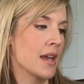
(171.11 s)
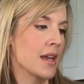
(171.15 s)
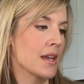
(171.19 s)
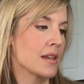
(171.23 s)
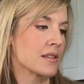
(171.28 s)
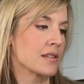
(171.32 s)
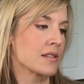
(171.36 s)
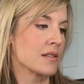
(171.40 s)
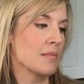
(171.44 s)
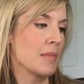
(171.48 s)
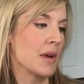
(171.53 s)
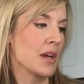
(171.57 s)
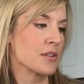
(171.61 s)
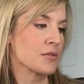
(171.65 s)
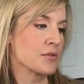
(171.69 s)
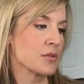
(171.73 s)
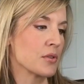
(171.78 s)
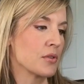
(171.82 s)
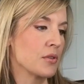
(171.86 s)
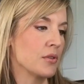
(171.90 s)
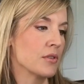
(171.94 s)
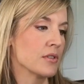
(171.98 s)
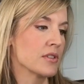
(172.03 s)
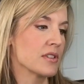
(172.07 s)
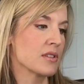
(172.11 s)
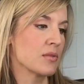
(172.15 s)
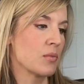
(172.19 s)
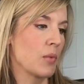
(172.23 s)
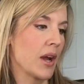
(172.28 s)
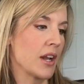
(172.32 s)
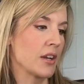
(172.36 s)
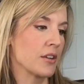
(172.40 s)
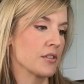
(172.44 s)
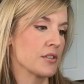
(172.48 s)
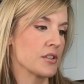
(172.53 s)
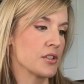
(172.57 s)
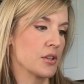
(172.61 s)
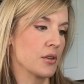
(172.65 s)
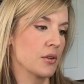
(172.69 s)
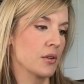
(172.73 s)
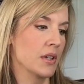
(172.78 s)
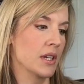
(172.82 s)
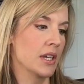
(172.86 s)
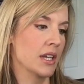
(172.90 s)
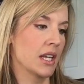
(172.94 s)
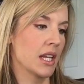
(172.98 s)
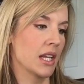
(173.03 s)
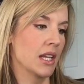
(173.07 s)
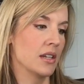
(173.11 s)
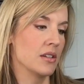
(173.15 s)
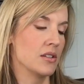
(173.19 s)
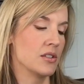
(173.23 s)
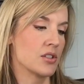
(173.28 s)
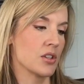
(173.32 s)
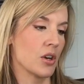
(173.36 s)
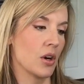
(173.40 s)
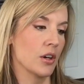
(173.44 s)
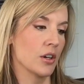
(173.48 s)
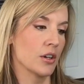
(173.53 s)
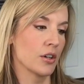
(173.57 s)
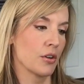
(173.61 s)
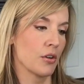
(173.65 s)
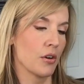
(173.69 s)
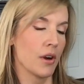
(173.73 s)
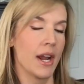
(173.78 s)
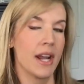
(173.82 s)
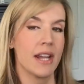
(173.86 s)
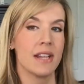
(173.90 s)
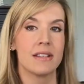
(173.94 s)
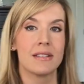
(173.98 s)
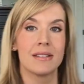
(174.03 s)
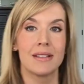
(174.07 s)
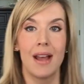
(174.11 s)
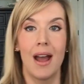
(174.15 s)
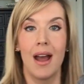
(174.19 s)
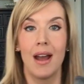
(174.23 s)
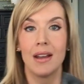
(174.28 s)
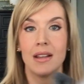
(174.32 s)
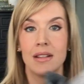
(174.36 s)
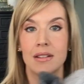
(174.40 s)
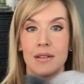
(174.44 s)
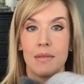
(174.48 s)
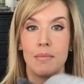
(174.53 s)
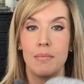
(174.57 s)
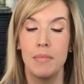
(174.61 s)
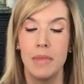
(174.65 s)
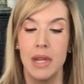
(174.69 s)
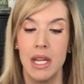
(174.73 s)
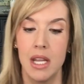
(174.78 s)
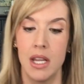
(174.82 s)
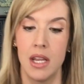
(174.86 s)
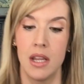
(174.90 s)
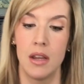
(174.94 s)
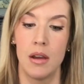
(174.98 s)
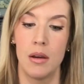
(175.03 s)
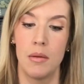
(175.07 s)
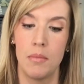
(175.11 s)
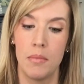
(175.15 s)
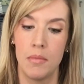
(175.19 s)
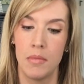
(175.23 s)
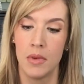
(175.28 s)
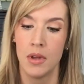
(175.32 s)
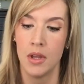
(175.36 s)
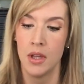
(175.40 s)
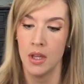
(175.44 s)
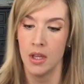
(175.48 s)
Asymmetrical Sweater Tunic in dark gray, size medium.